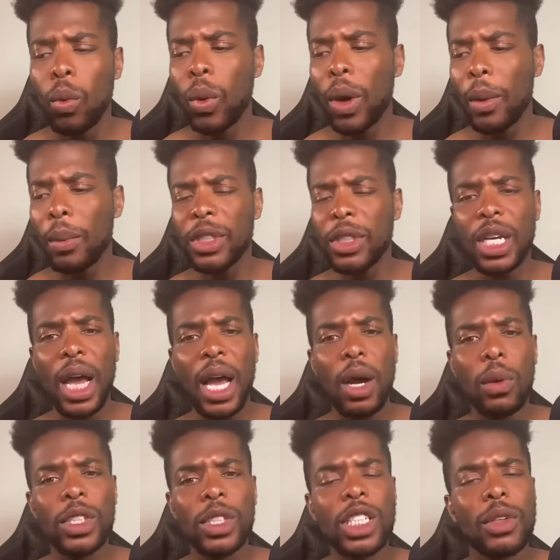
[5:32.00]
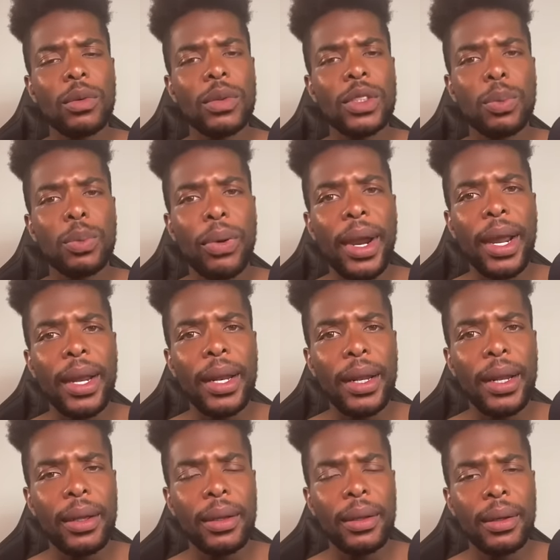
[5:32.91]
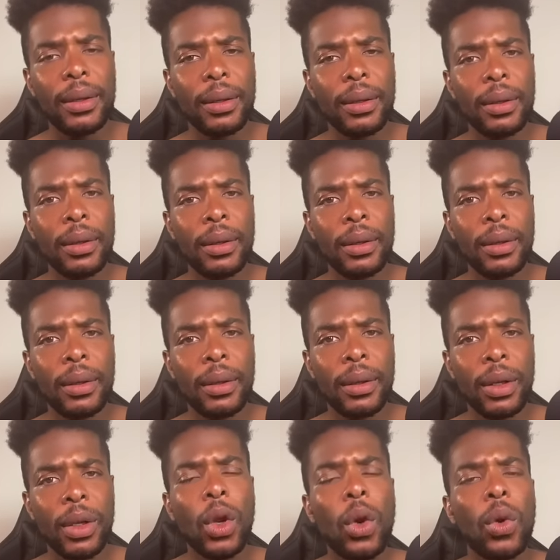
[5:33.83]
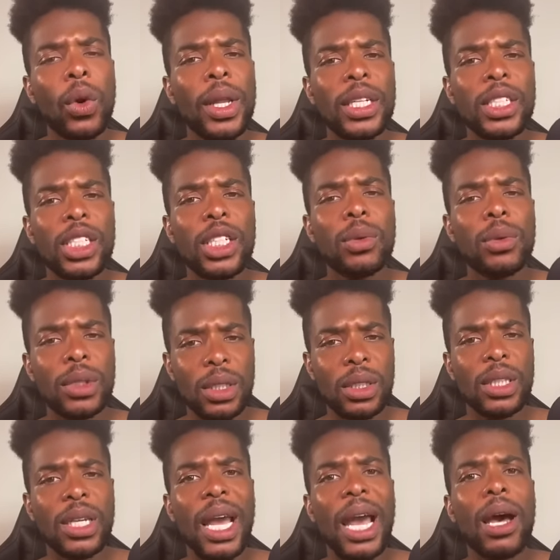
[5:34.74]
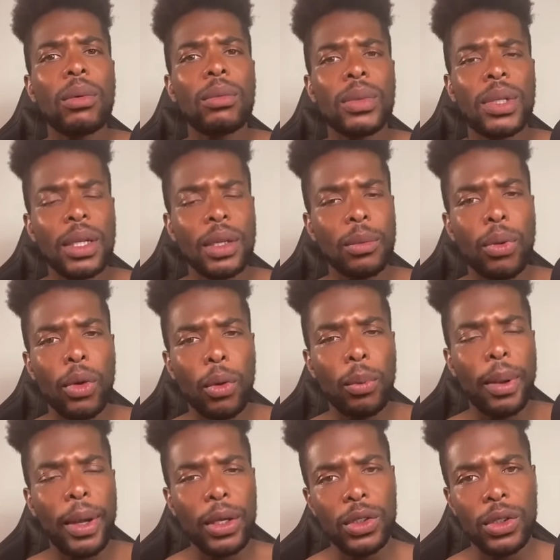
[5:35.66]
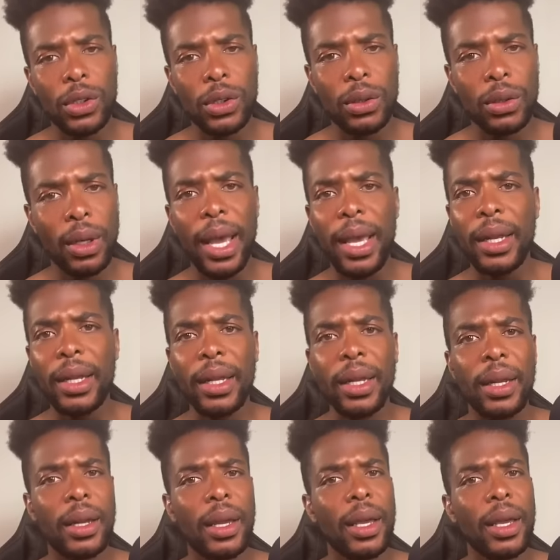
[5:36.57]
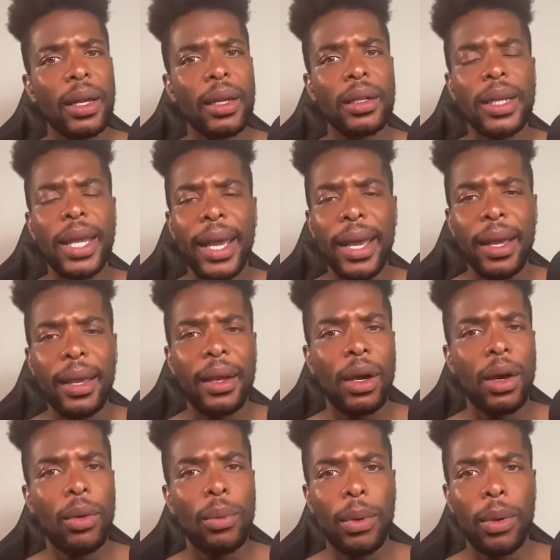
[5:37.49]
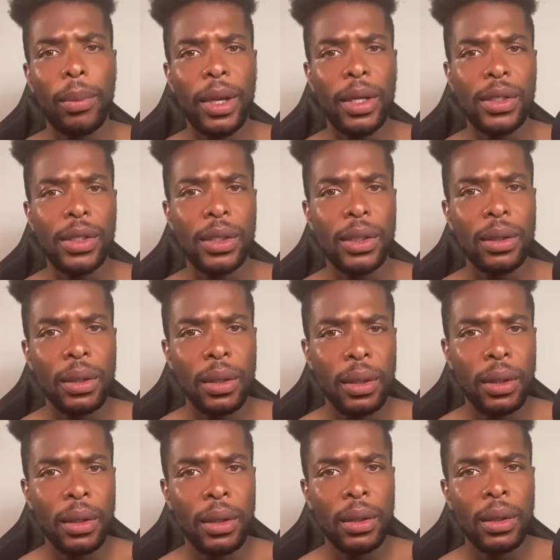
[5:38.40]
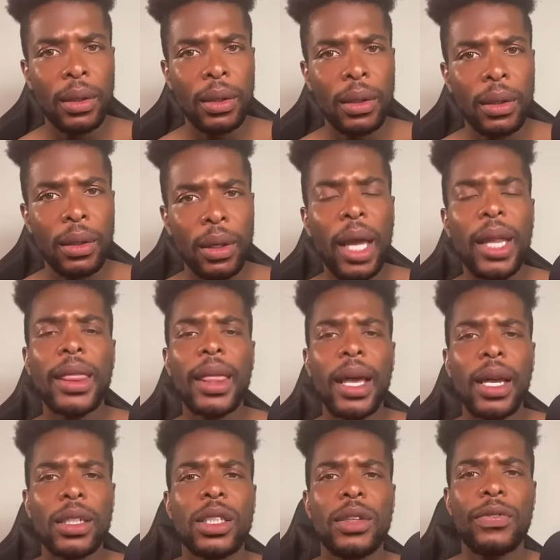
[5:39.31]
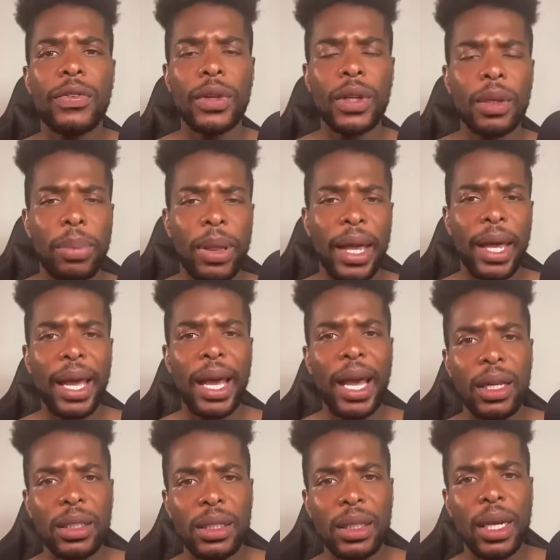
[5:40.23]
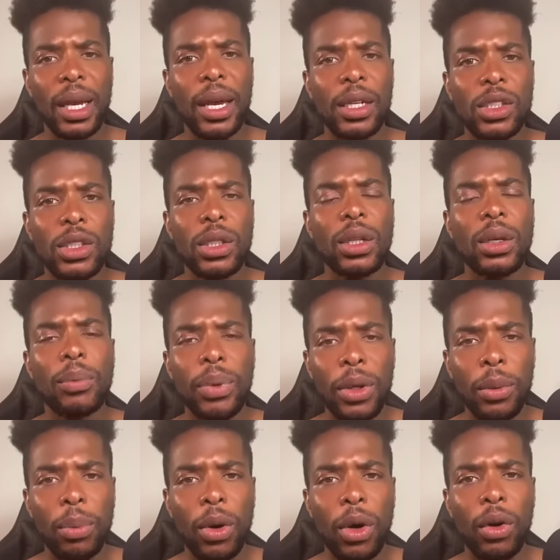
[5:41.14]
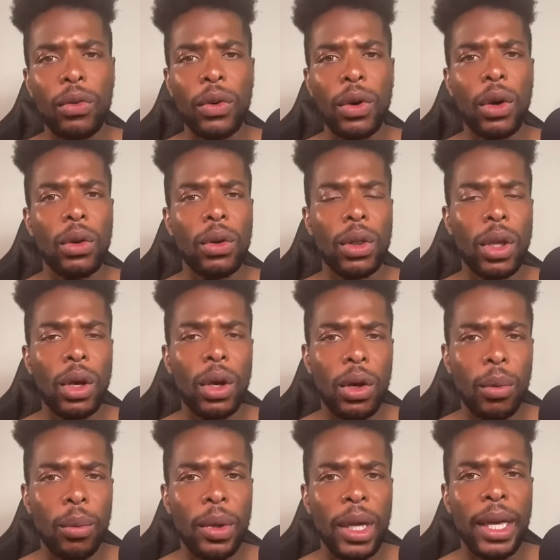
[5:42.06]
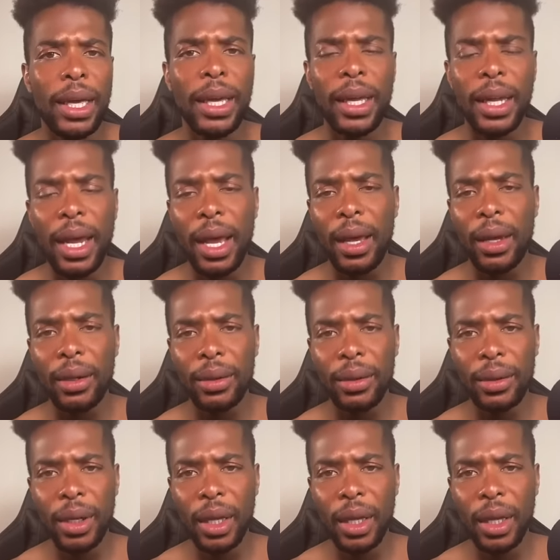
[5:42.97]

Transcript: Where was y'all when she was pregnant? Knowing that she was absconding probation. Ain't did now day on probation. And think she finna play hopscotch to them people over in Oklahoma and get out